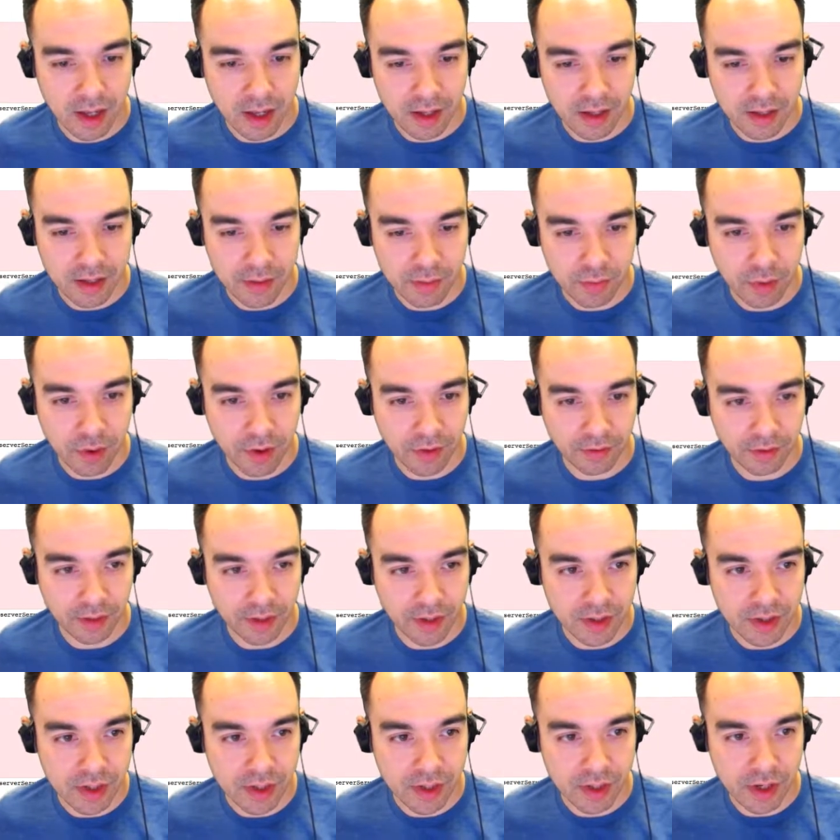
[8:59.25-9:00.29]
is
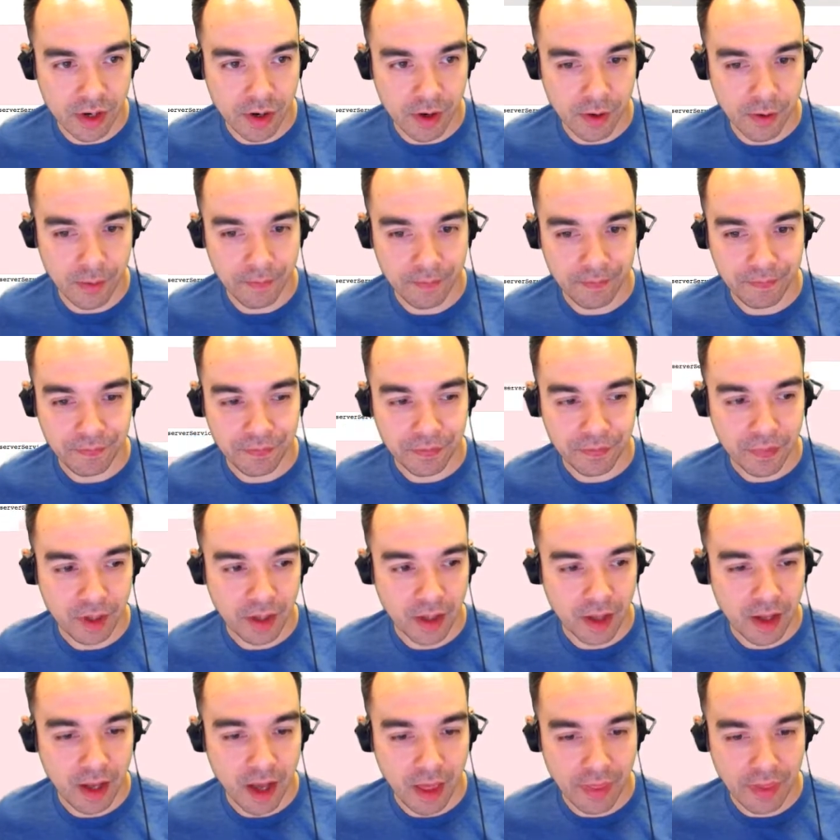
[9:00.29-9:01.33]
privileged. So
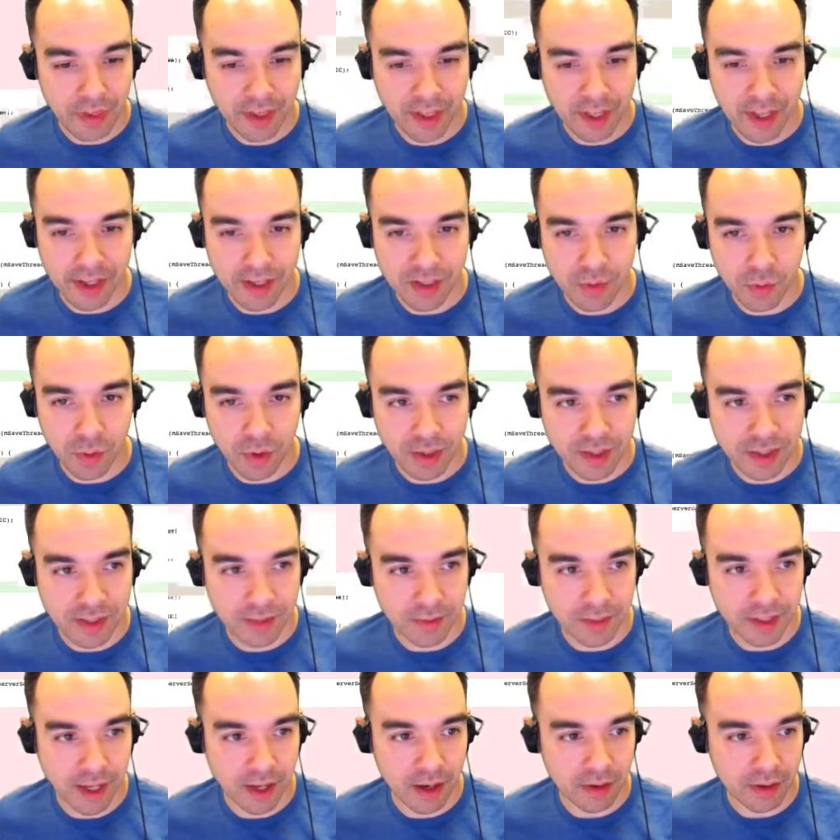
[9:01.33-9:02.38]
I think he has to work
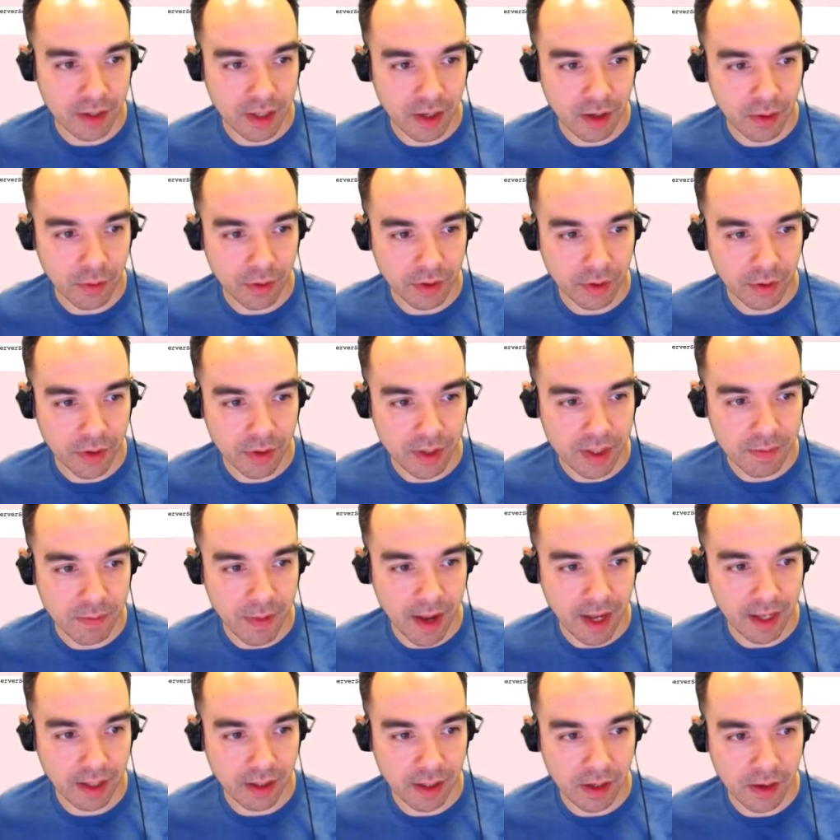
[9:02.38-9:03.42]
something out here with Chris
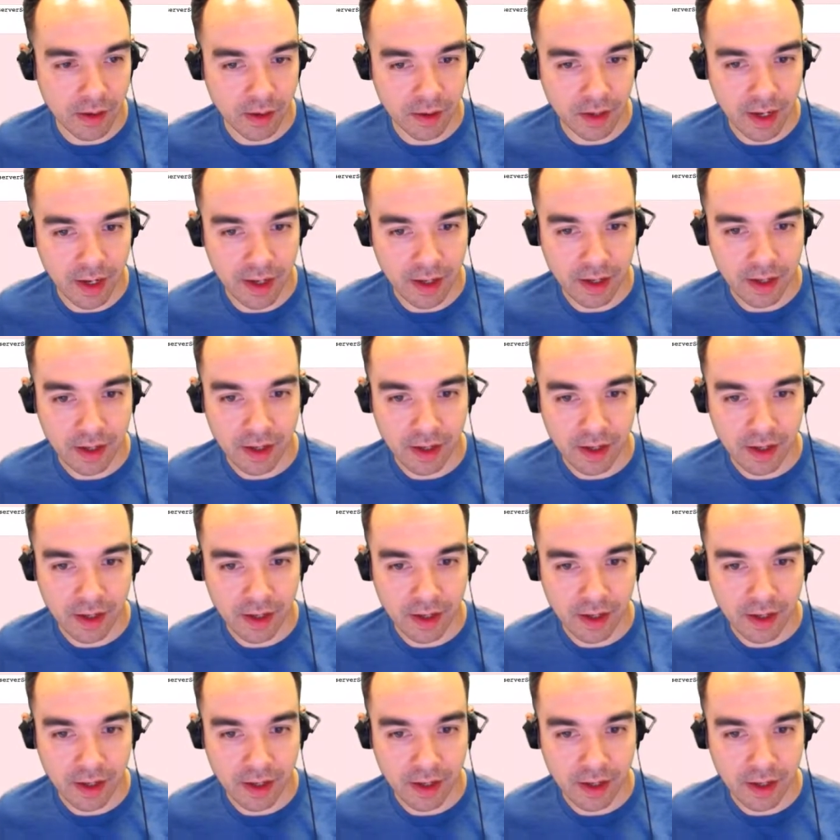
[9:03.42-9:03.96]
Maglione